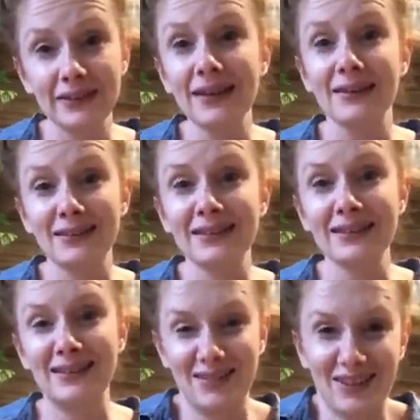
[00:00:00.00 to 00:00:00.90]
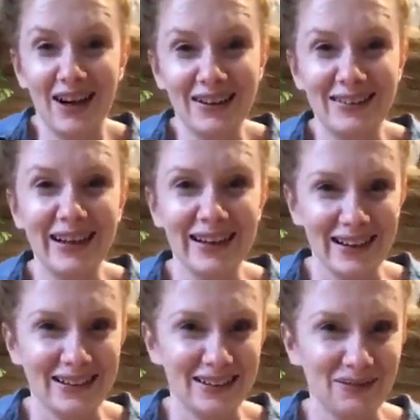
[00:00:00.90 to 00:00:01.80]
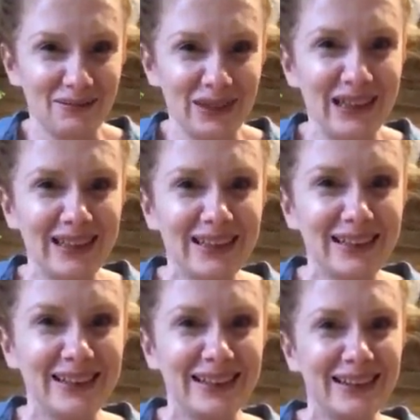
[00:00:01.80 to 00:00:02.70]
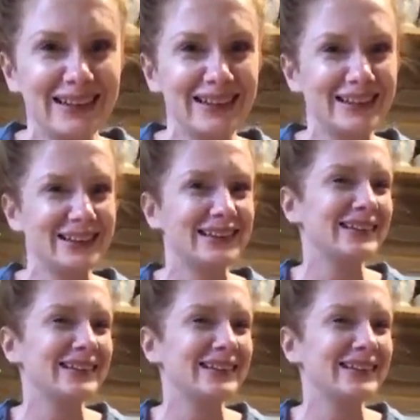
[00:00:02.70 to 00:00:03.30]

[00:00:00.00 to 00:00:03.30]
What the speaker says: as it started to end up being.